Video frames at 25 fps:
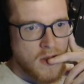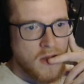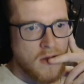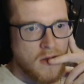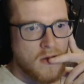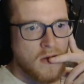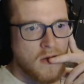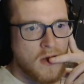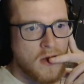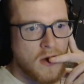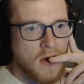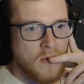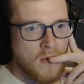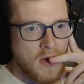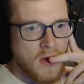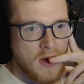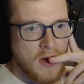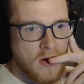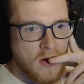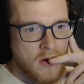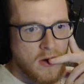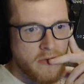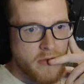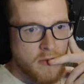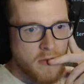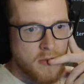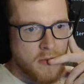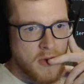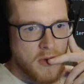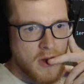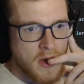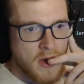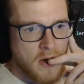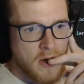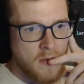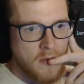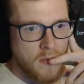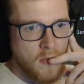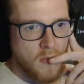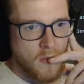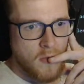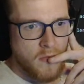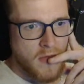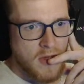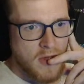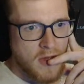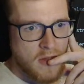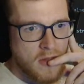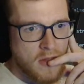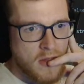Okay, we now have the player
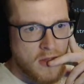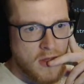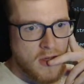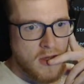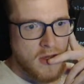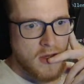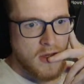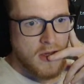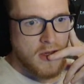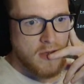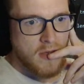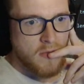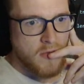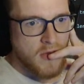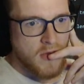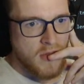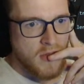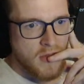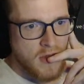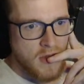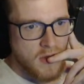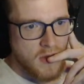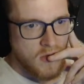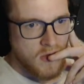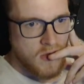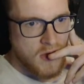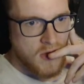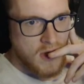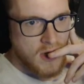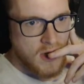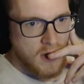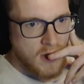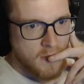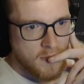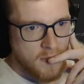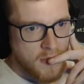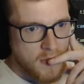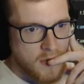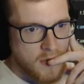moving thing, everything set up.